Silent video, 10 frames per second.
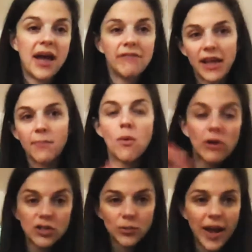to have like
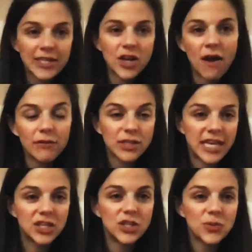more direct
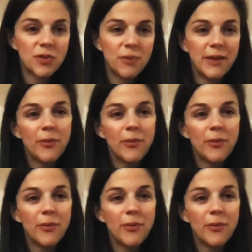conversations with